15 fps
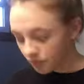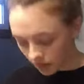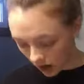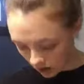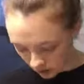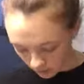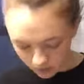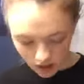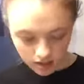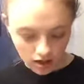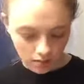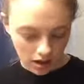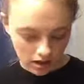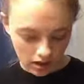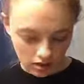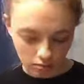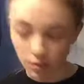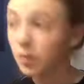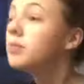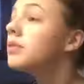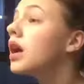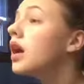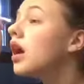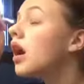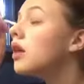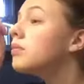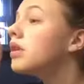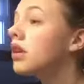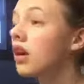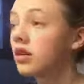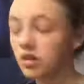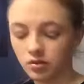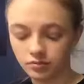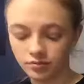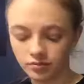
I don't know. And then I might take some purple and put it on too.